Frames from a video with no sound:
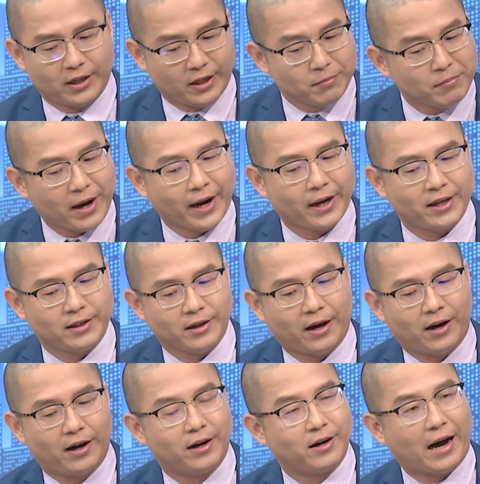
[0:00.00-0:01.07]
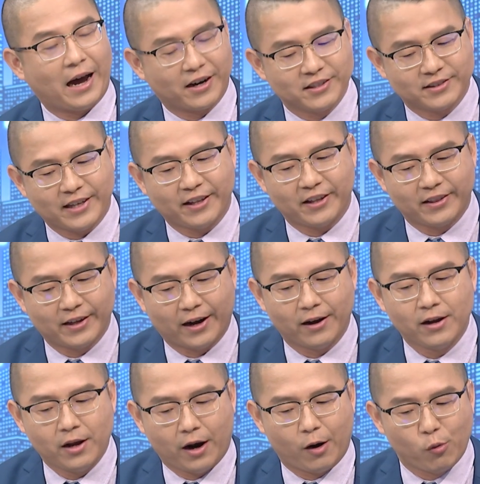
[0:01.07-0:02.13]
in my understanding that
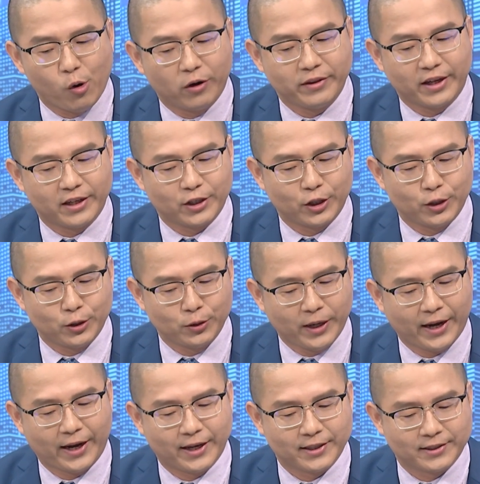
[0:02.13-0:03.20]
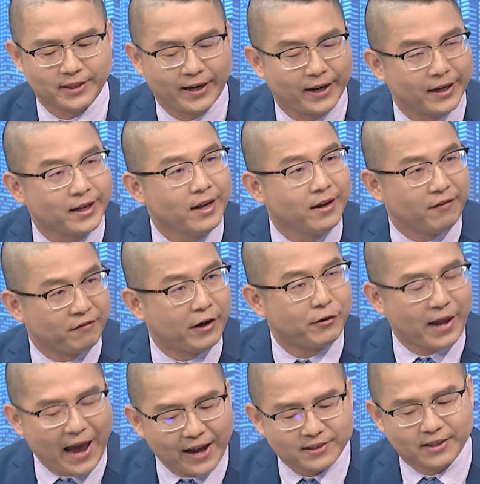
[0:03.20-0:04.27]
Ronan, you has a
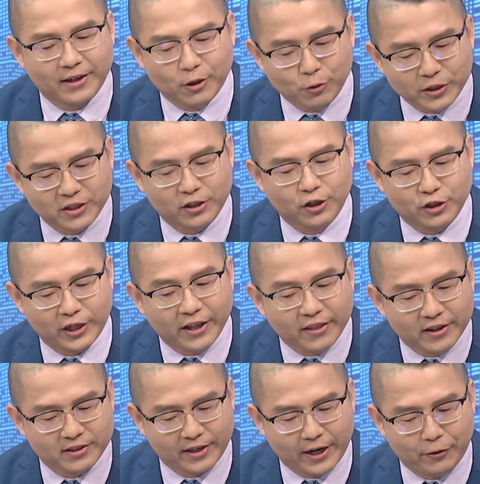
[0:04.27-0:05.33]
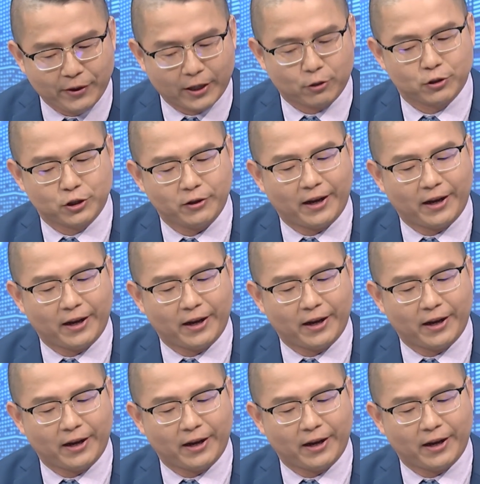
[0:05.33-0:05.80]
very excellent research in this area. Could you